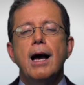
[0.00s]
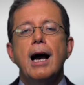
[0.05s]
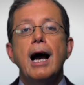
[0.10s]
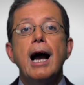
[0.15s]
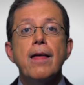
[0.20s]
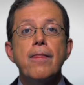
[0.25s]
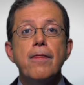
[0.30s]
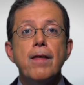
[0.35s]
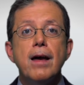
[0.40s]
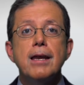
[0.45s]

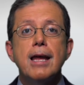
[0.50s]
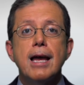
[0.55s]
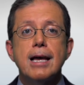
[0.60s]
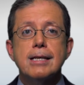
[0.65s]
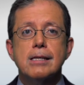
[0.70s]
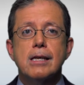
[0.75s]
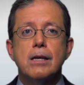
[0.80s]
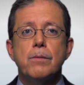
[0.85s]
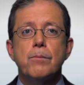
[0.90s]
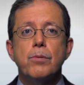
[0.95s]
I then
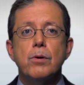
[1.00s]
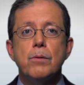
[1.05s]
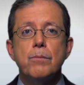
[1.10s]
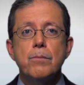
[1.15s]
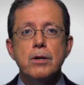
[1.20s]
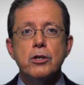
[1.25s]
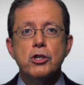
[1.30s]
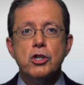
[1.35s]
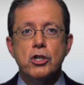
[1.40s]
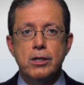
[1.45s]
ask him
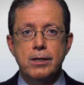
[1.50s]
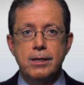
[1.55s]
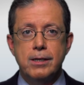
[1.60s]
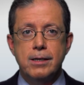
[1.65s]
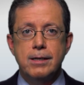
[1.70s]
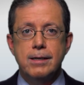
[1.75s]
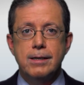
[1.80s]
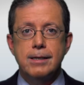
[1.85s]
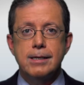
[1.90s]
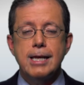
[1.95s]

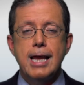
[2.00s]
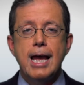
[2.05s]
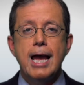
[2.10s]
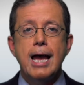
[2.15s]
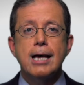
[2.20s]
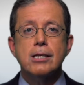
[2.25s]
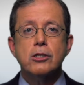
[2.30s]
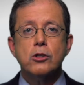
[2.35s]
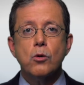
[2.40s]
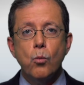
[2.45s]
permission to
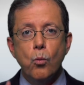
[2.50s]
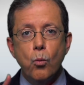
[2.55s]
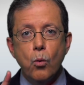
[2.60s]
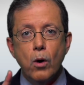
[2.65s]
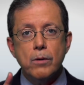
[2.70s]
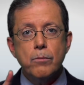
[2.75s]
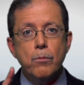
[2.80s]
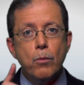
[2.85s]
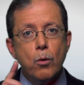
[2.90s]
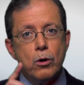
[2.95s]
ask
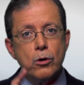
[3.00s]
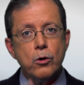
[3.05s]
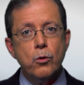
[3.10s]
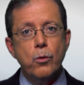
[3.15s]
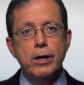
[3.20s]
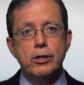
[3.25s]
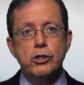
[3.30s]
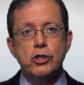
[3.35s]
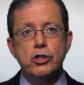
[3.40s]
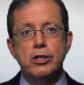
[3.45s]
one more
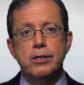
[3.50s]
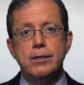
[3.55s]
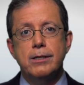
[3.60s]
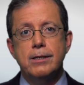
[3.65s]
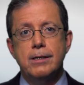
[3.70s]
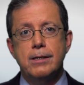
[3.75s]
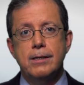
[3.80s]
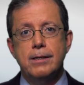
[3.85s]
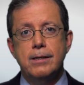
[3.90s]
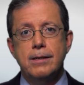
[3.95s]
question,